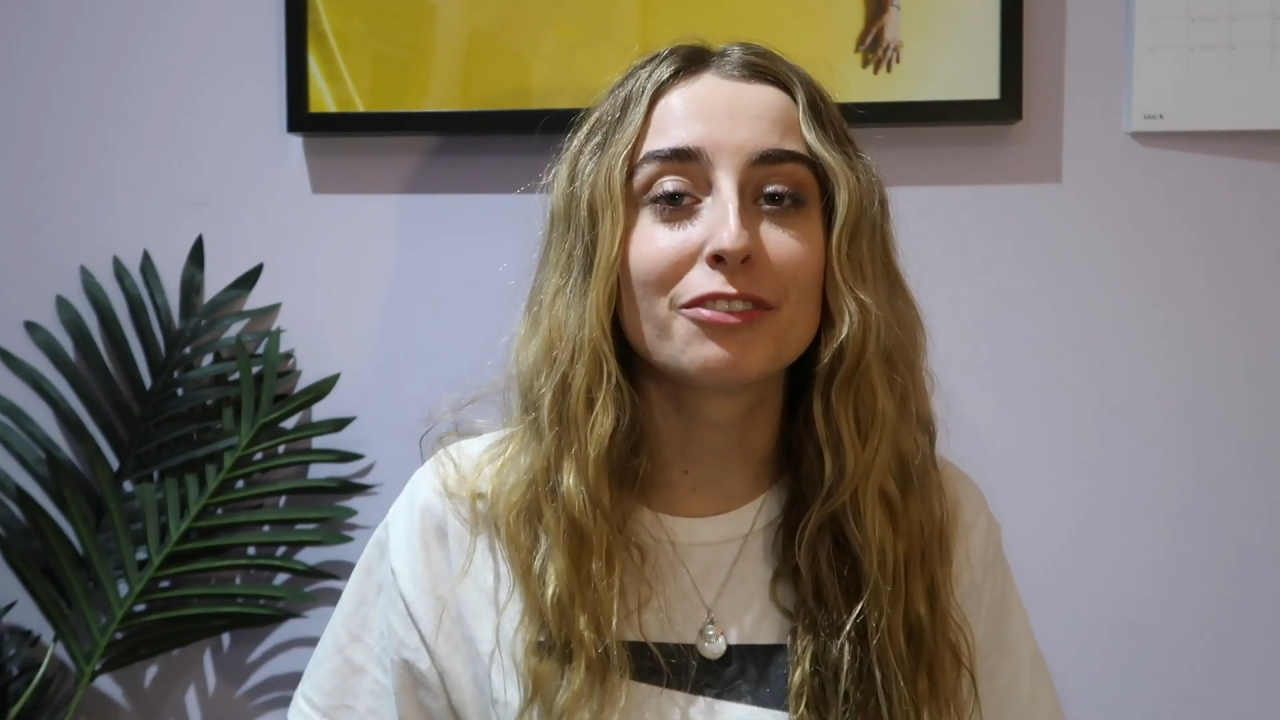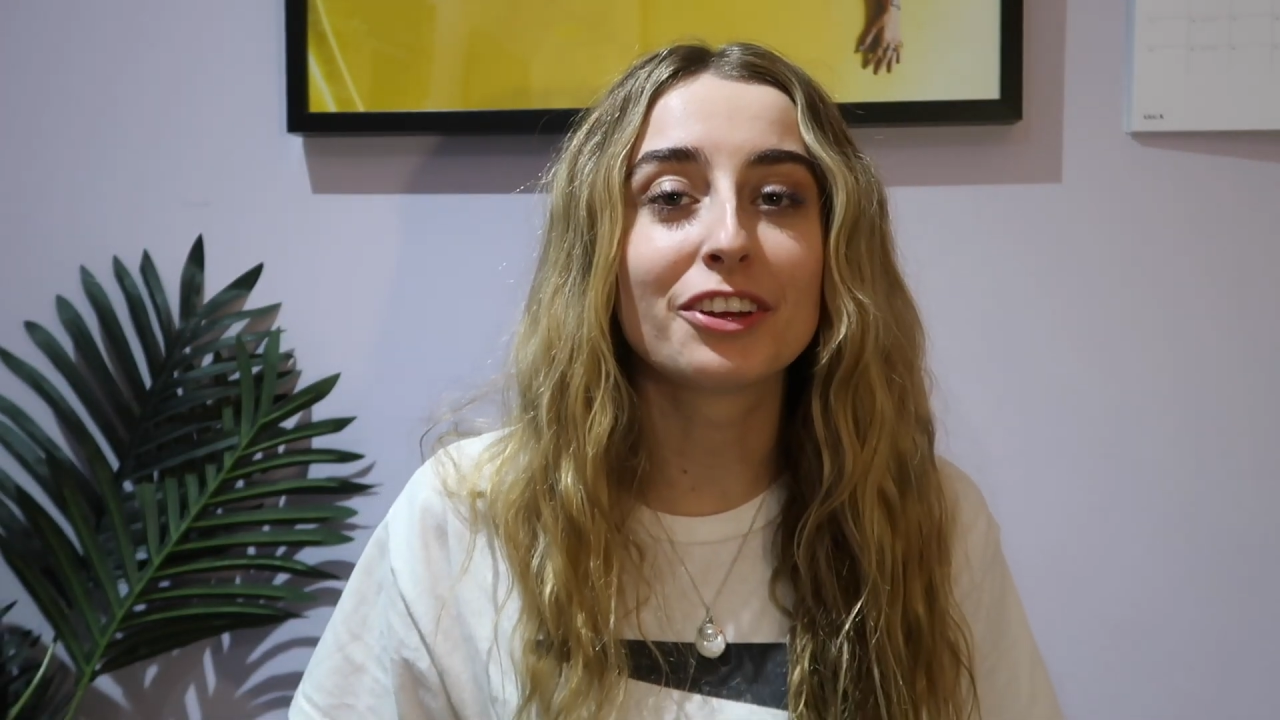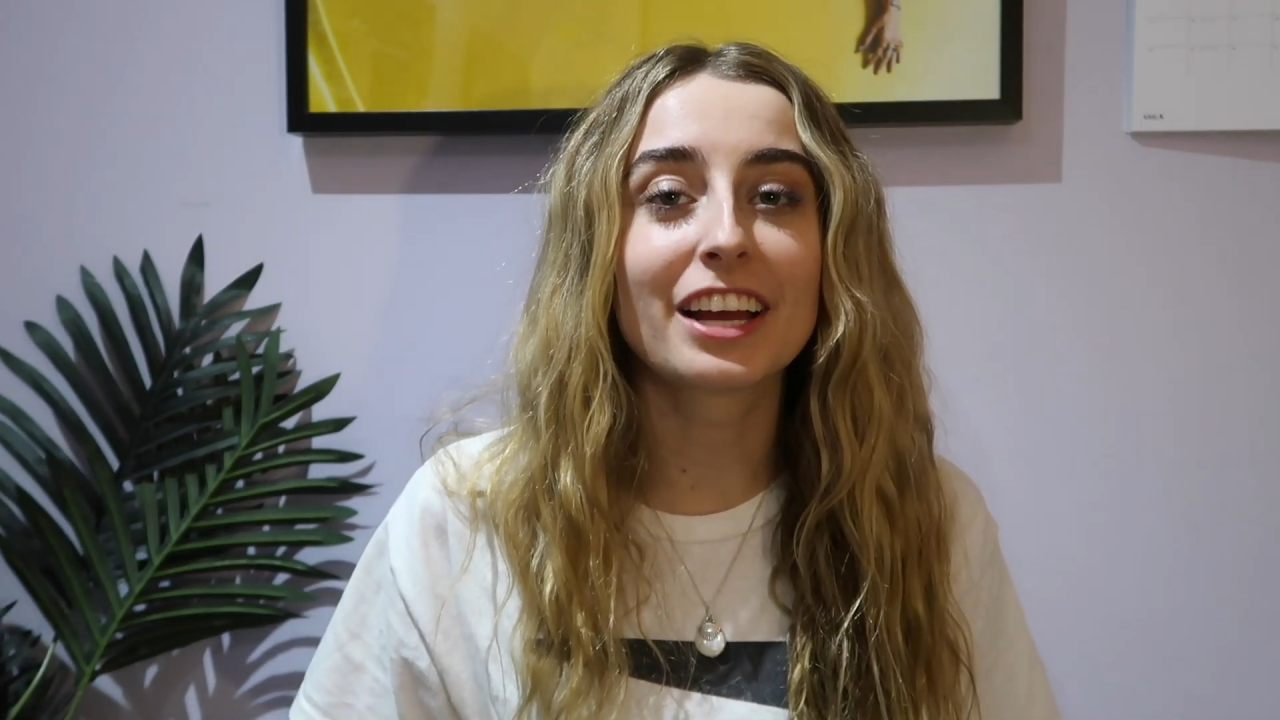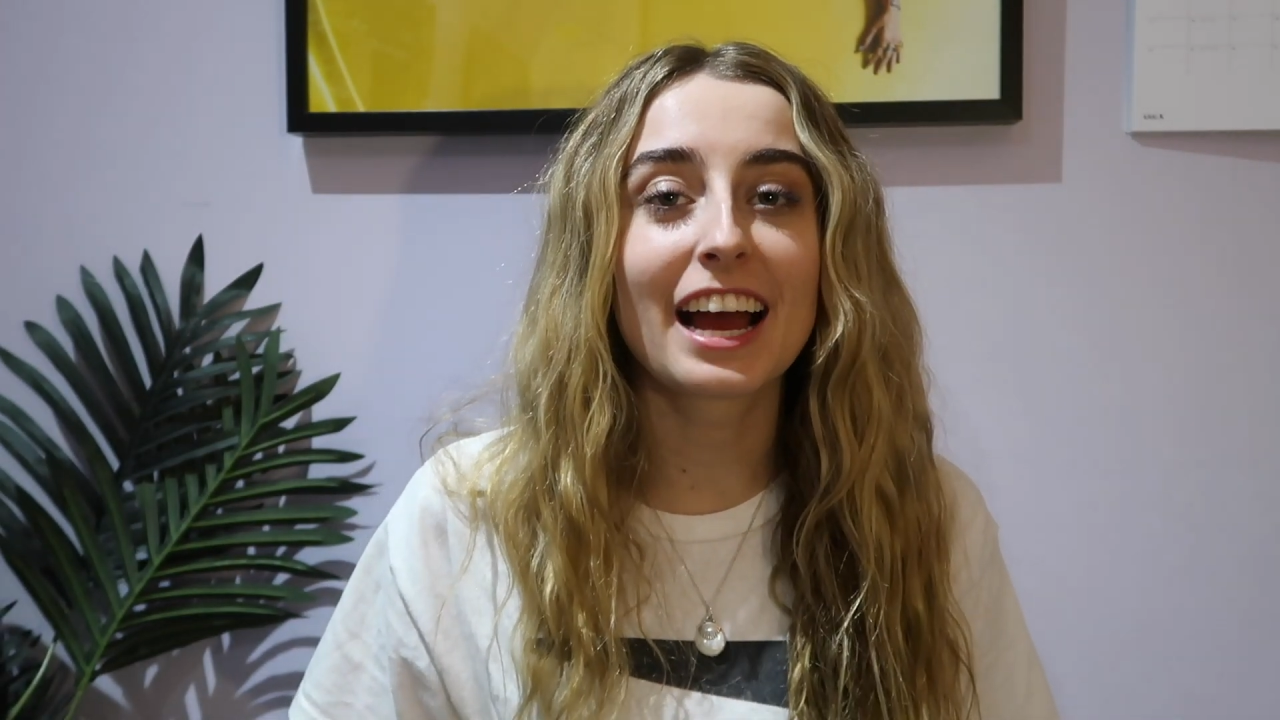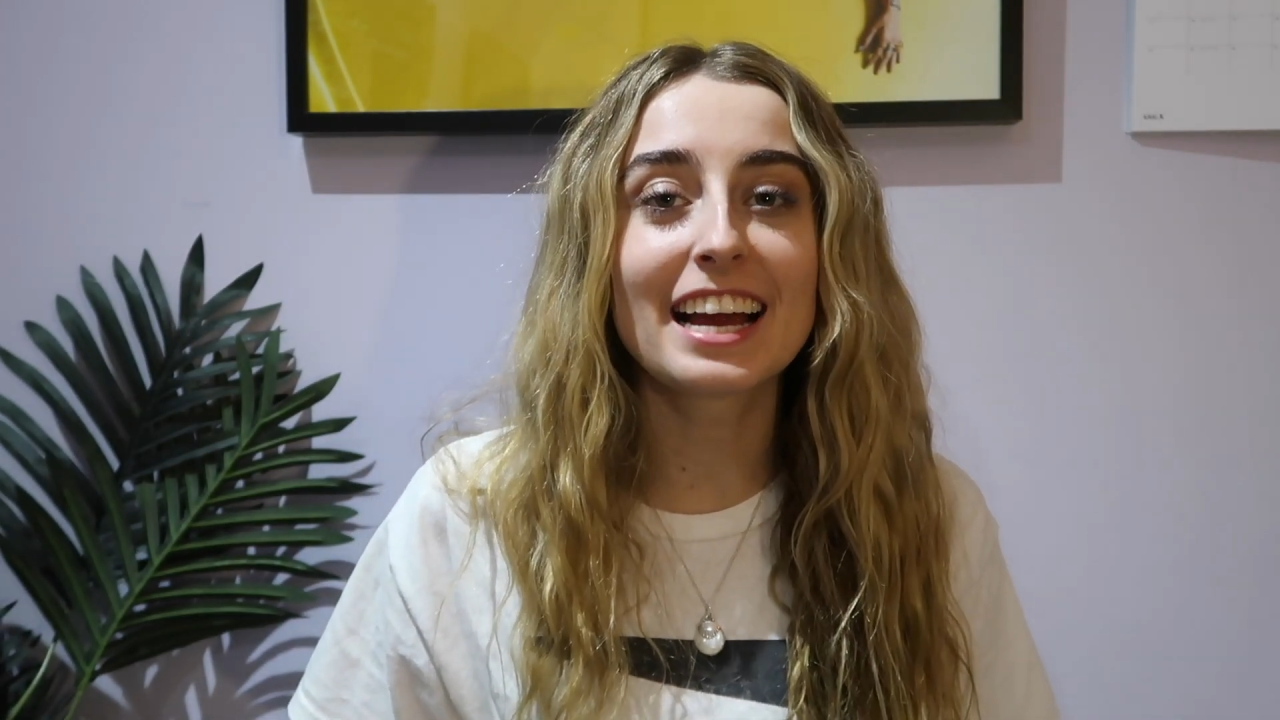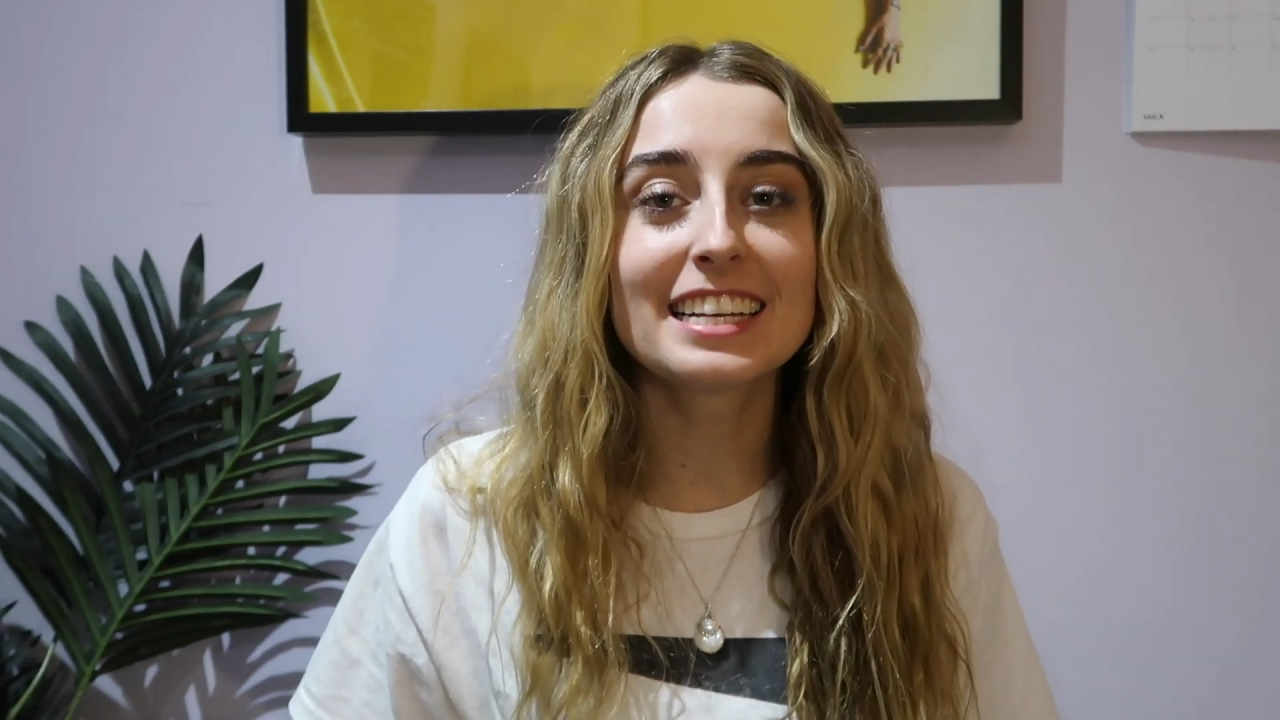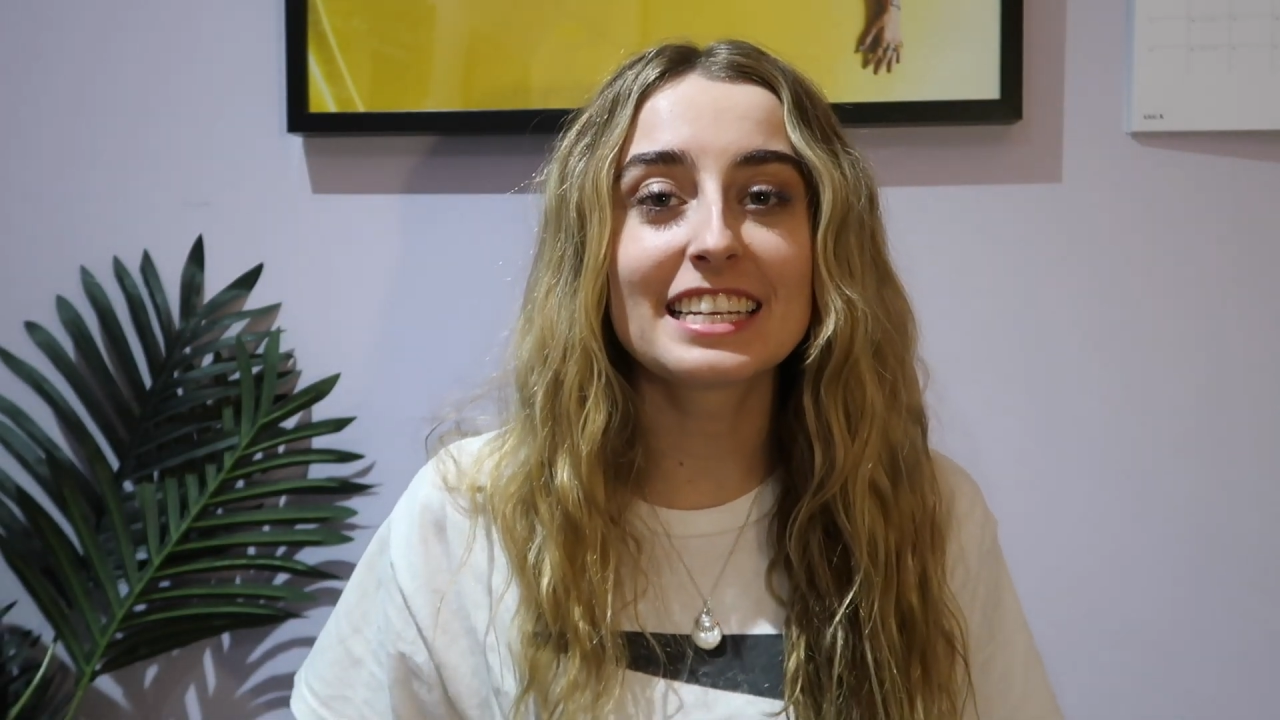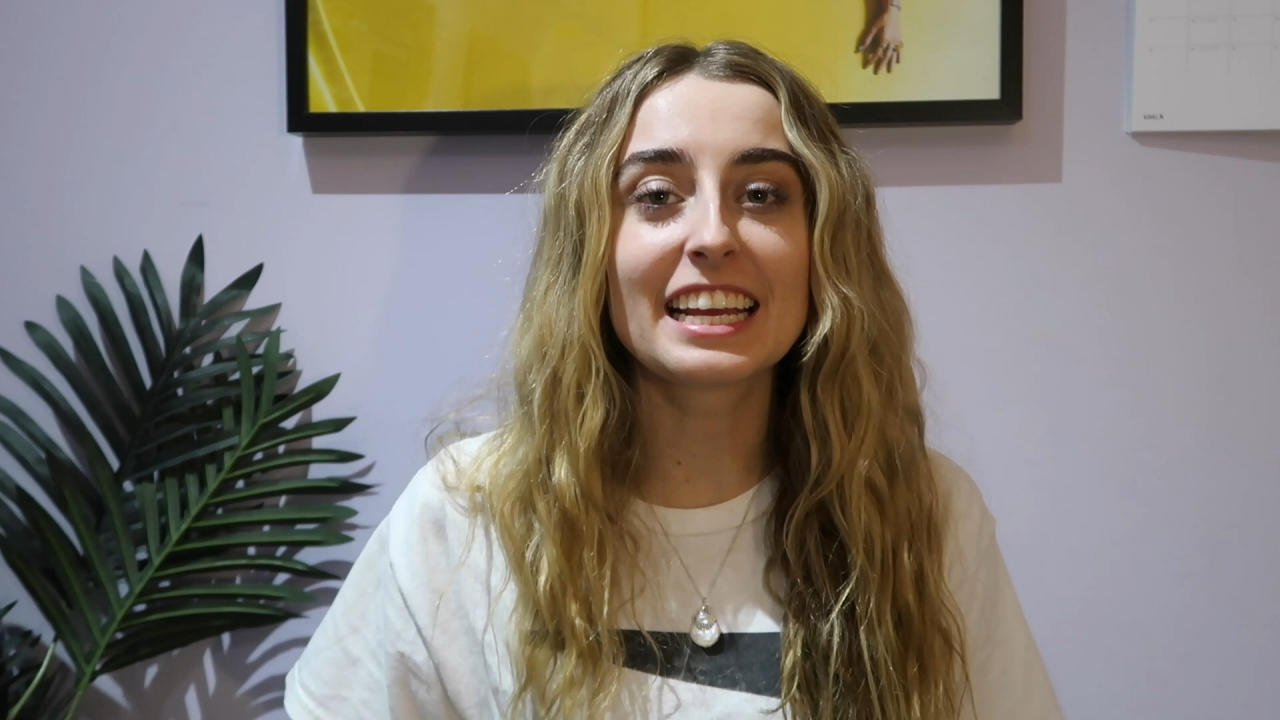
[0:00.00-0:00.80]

you guys